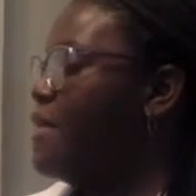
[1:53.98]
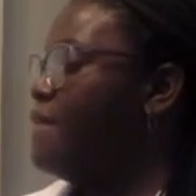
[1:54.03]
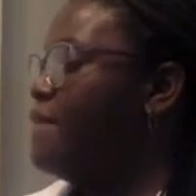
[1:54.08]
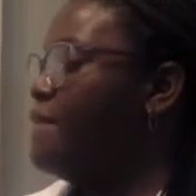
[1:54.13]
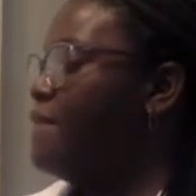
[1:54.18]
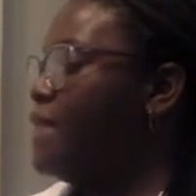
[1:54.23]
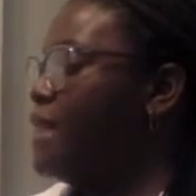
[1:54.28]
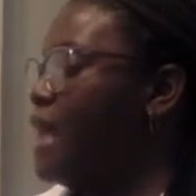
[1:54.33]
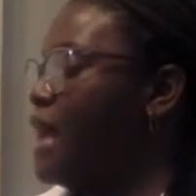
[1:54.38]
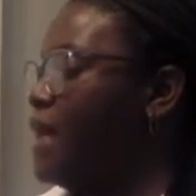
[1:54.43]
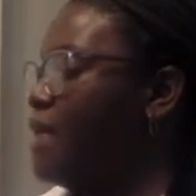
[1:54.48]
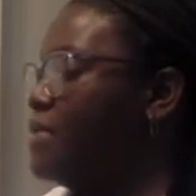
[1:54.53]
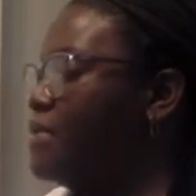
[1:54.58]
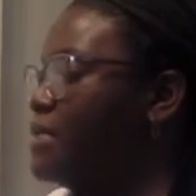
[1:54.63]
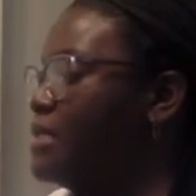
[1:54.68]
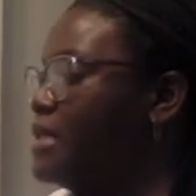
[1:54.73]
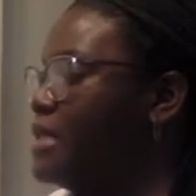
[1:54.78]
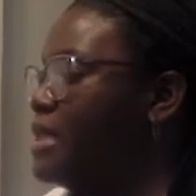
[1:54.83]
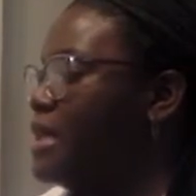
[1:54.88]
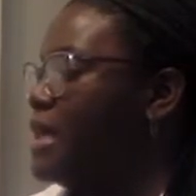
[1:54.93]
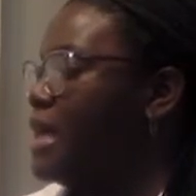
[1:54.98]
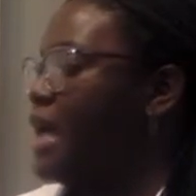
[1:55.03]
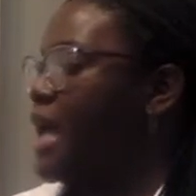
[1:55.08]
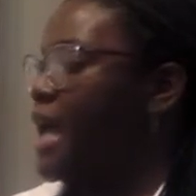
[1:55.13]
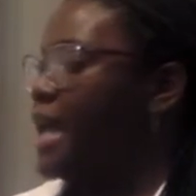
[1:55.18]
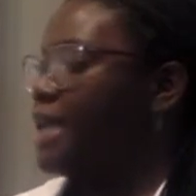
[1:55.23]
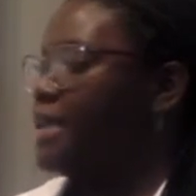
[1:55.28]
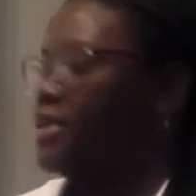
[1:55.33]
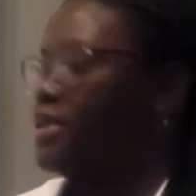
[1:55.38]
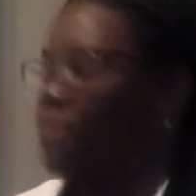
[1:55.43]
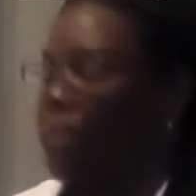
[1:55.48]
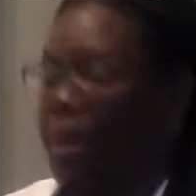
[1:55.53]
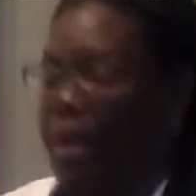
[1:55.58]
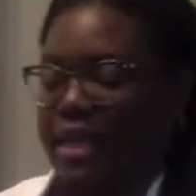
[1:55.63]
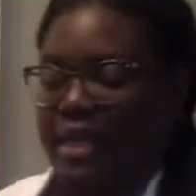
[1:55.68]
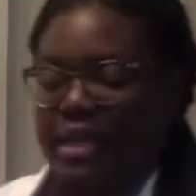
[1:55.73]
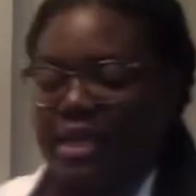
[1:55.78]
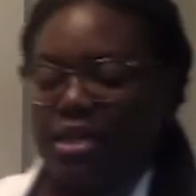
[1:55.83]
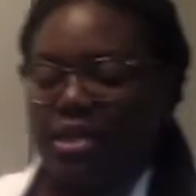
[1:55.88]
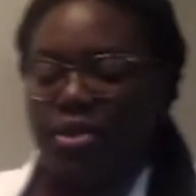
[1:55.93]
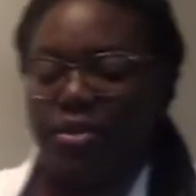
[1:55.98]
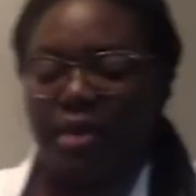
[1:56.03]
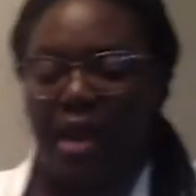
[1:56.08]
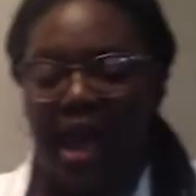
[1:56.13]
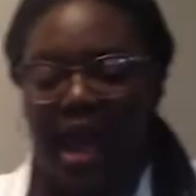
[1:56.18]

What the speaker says: Float is when you